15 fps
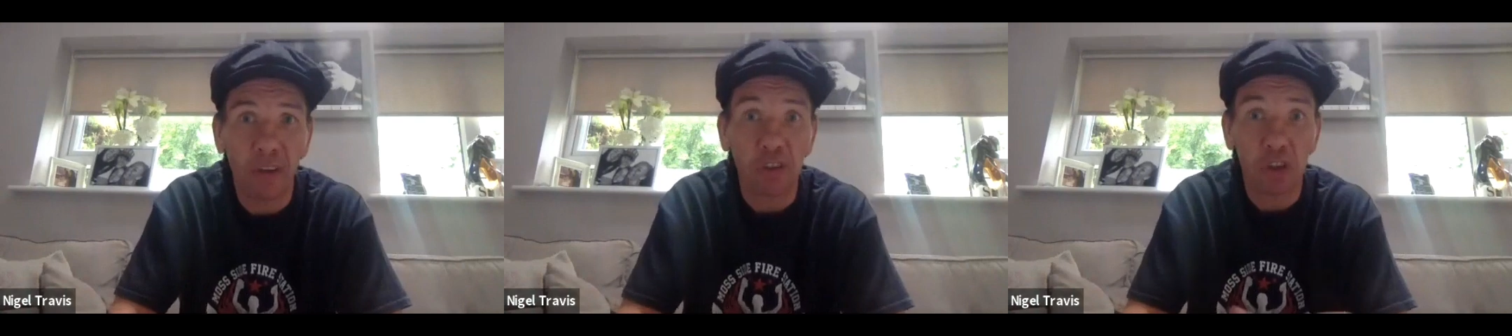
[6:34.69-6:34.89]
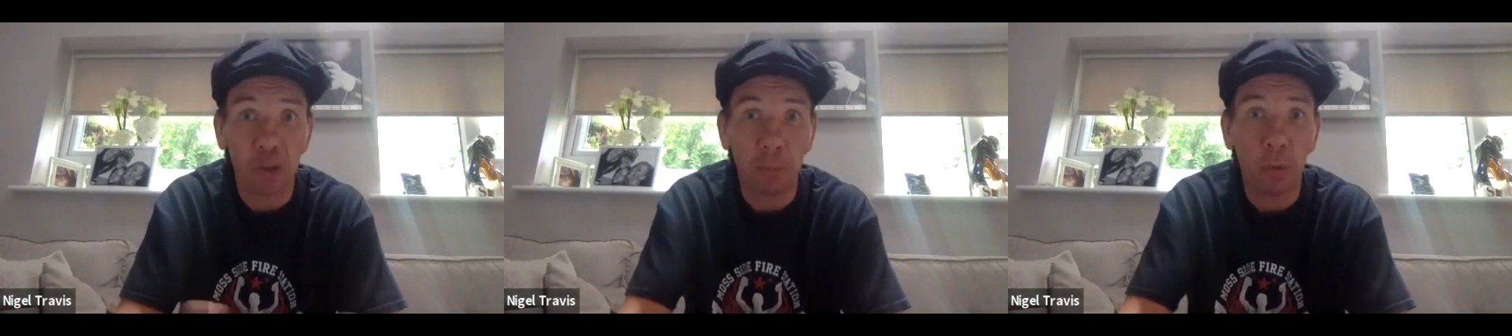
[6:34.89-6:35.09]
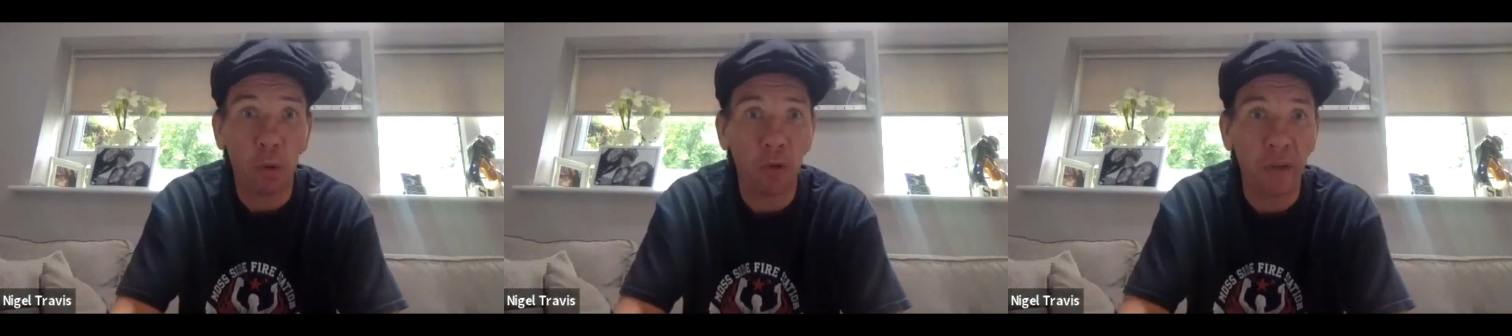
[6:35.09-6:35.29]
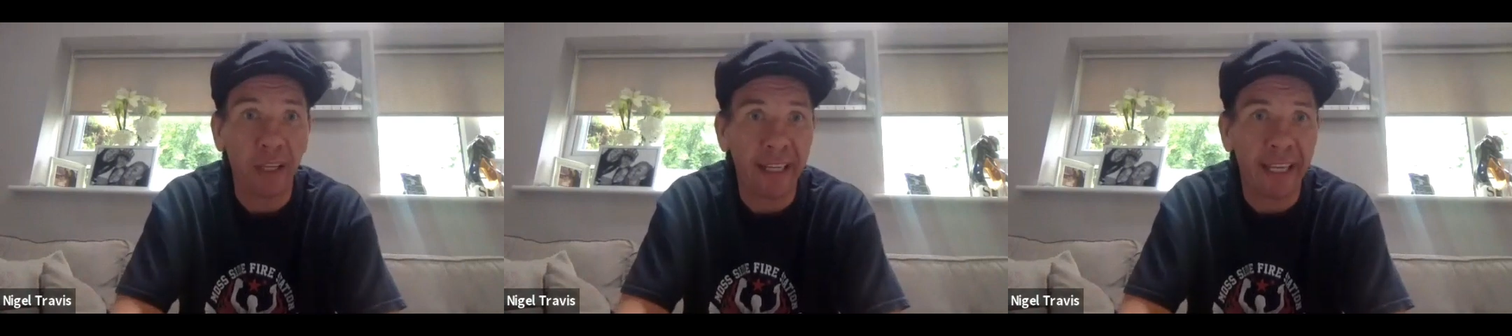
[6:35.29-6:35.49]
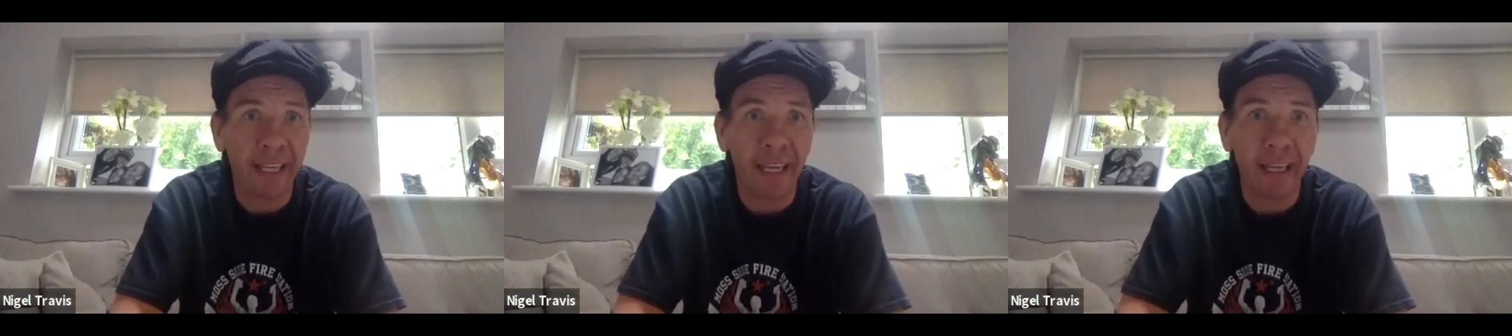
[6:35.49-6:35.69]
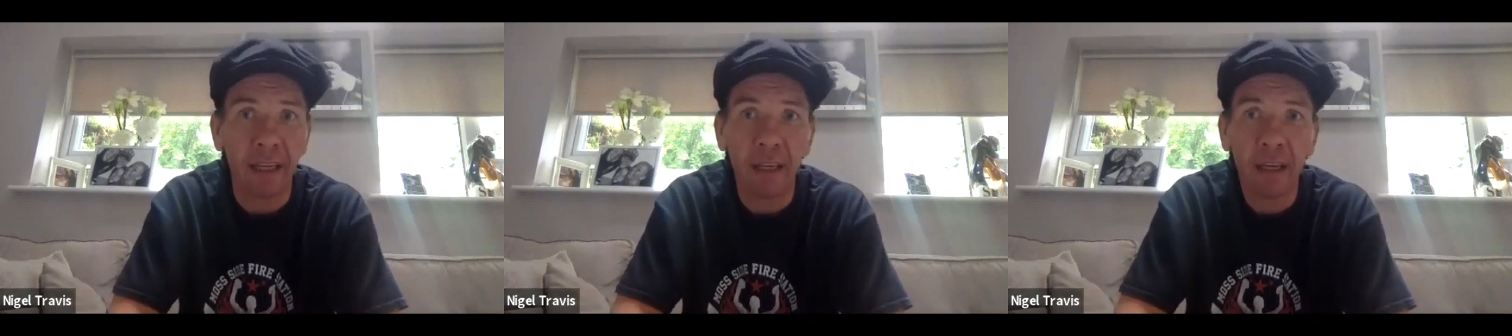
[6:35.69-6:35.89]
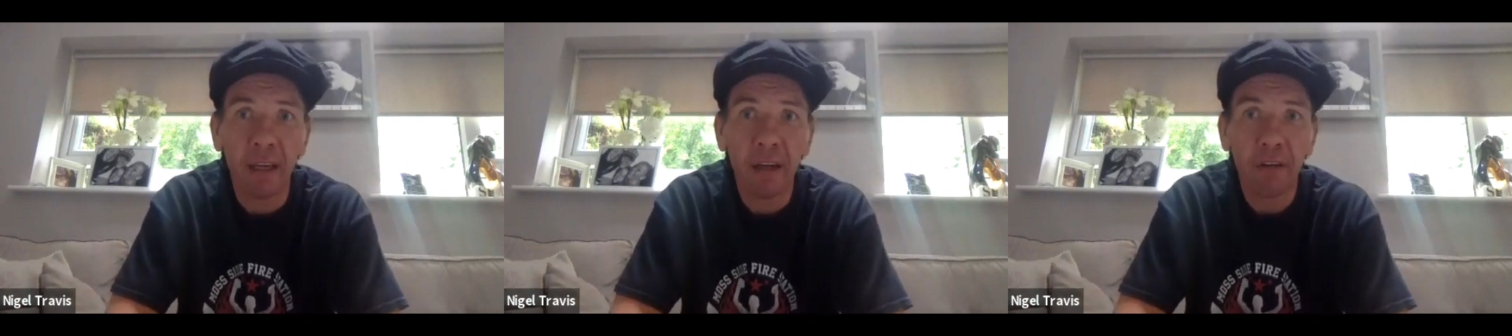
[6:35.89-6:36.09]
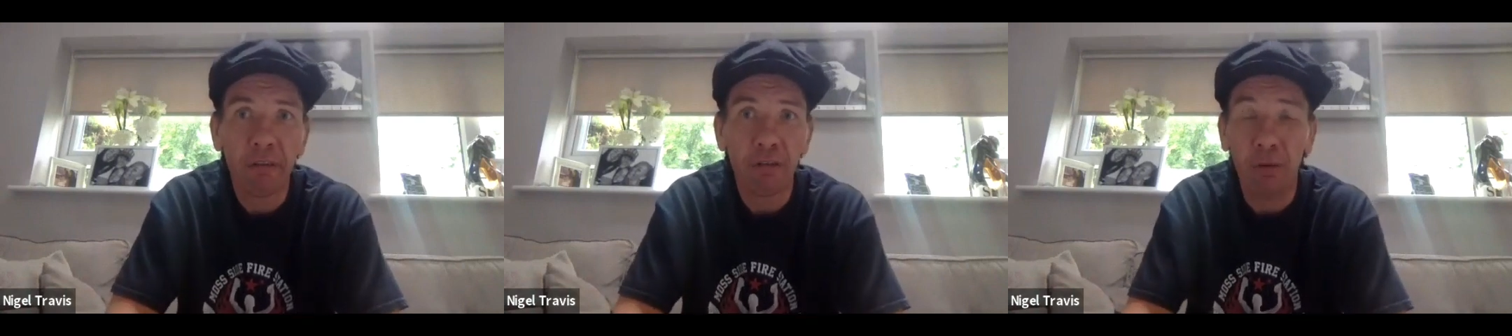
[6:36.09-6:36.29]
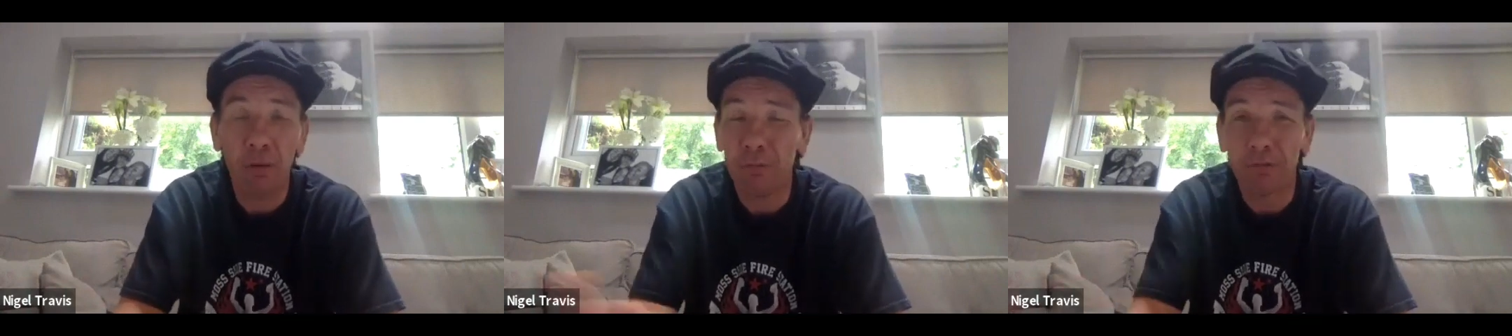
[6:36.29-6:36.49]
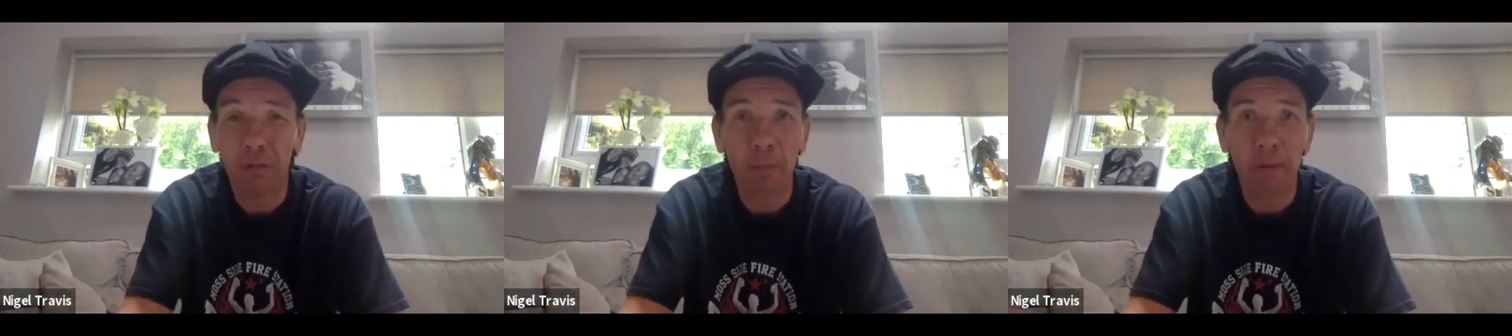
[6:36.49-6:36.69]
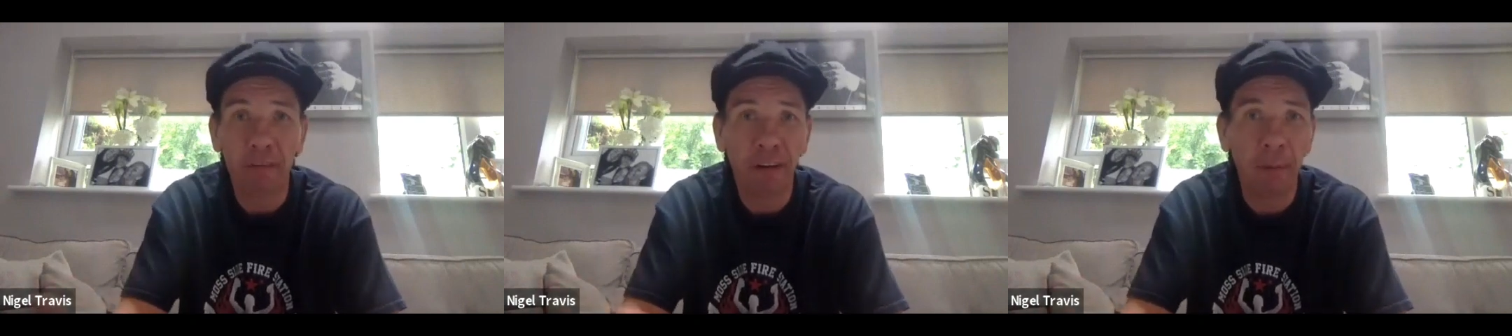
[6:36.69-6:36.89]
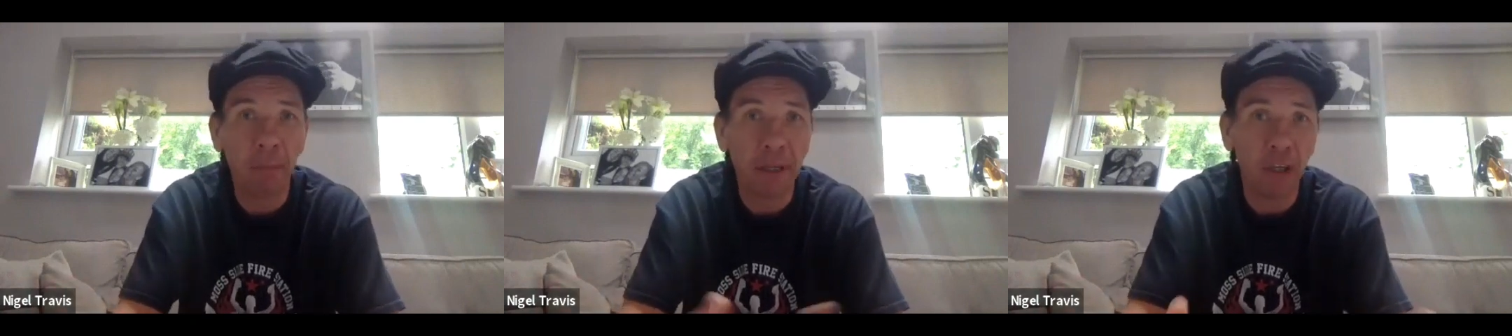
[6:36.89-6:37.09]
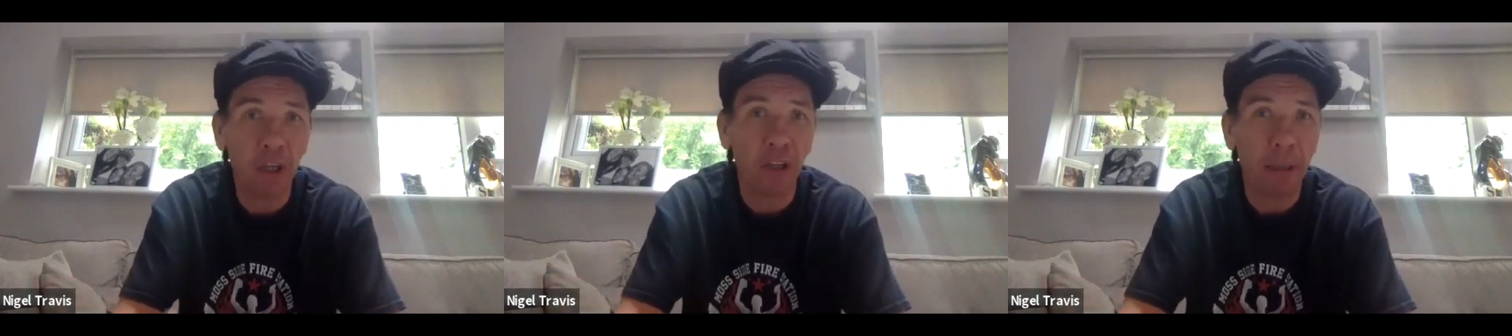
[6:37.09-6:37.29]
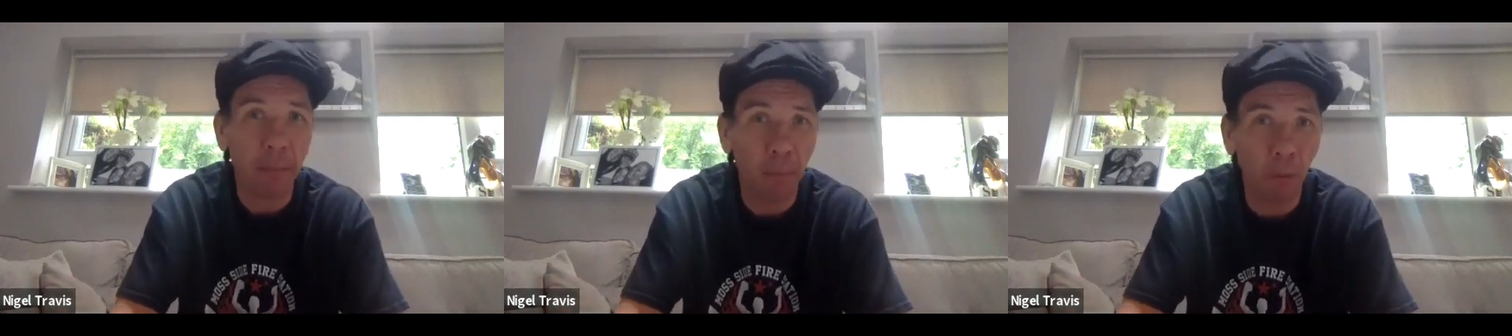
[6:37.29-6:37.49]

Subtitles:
the support that I get from my family and all that.